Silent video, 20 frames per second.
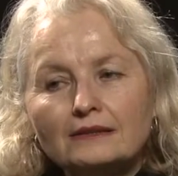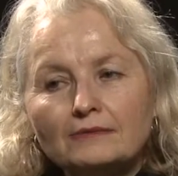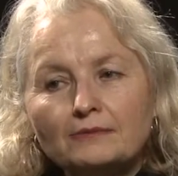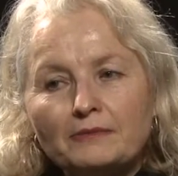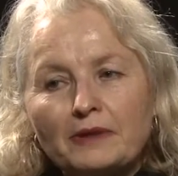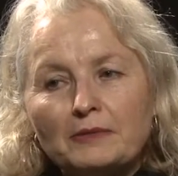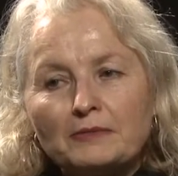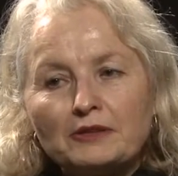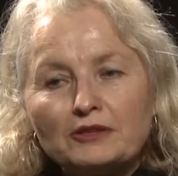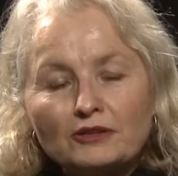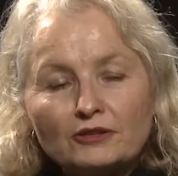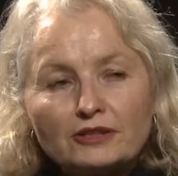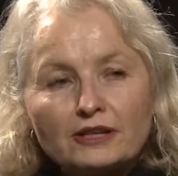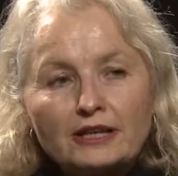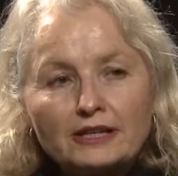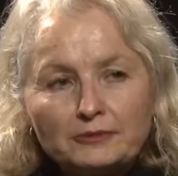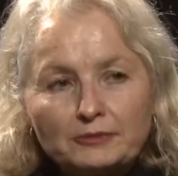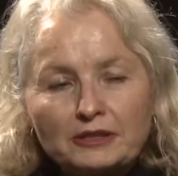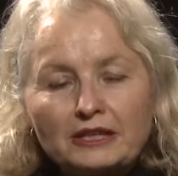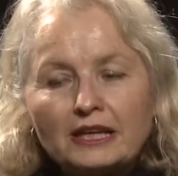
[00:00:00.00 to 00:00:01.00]
maybe not
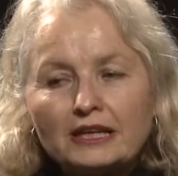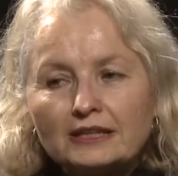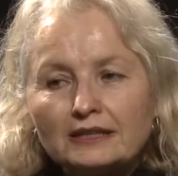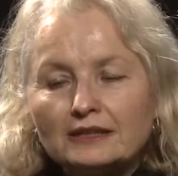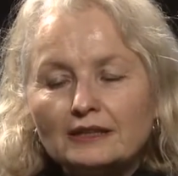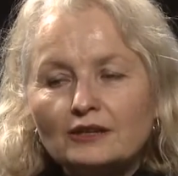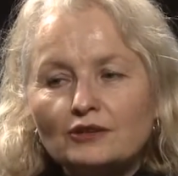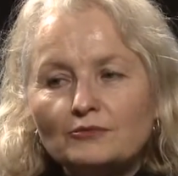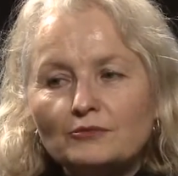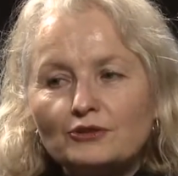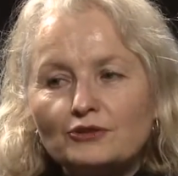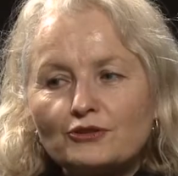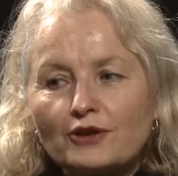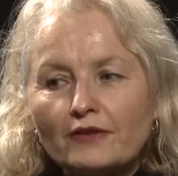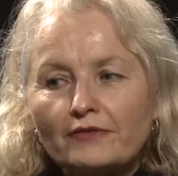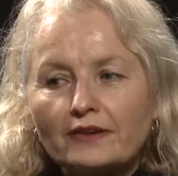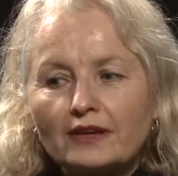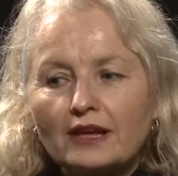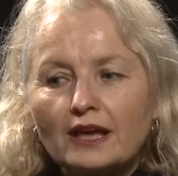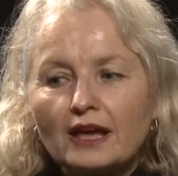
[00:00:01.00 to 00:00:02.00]
eliminate the human
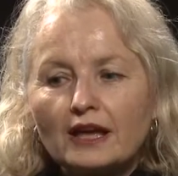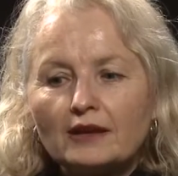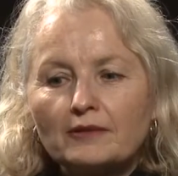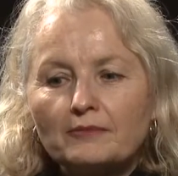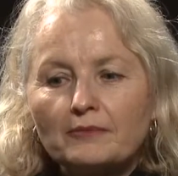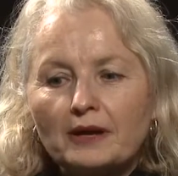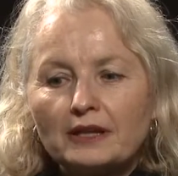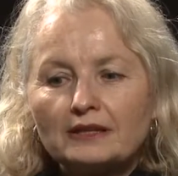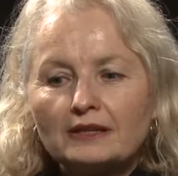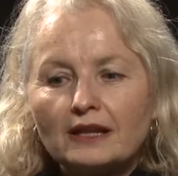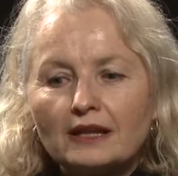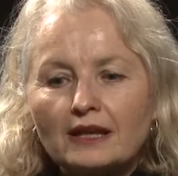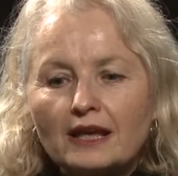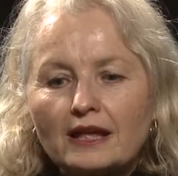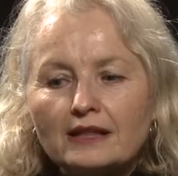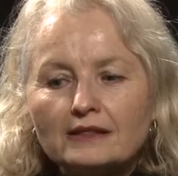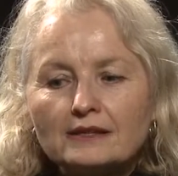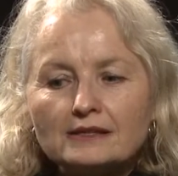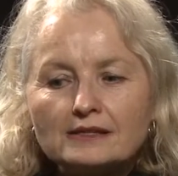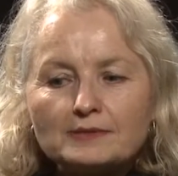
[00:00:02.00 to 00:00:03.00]
trafficking, but
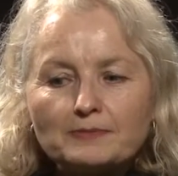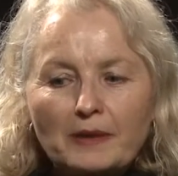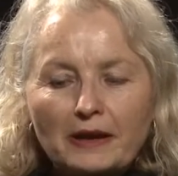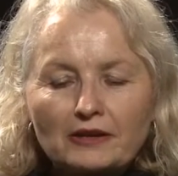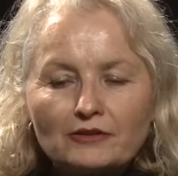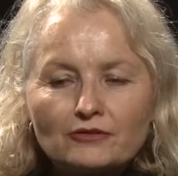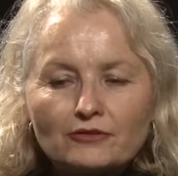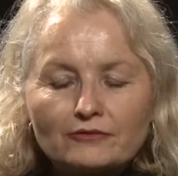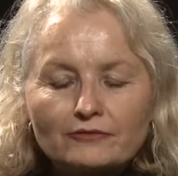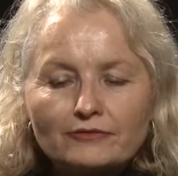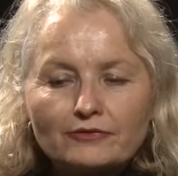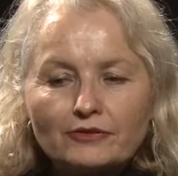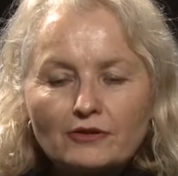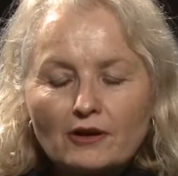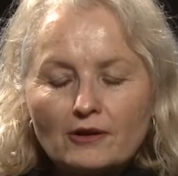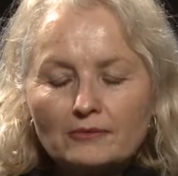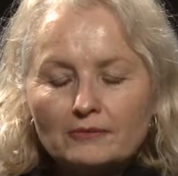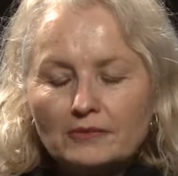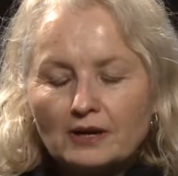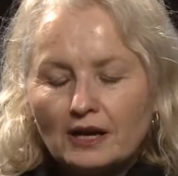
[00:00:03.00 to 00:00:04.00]
again, the spectrum
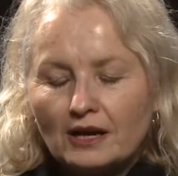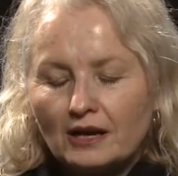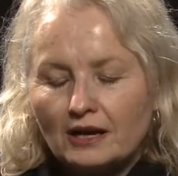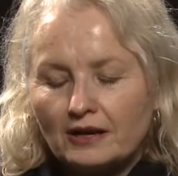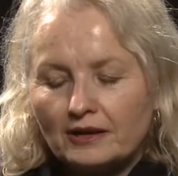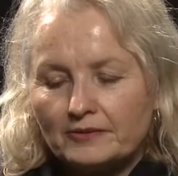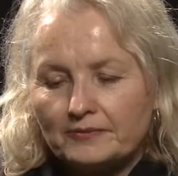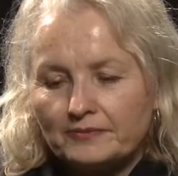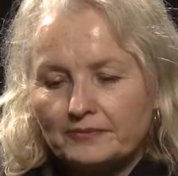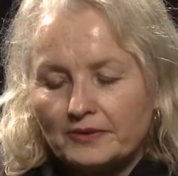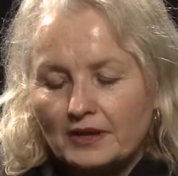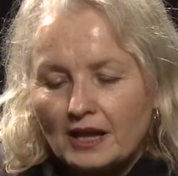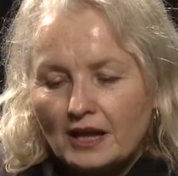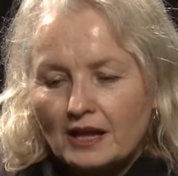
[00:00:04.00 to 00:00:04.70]
from um,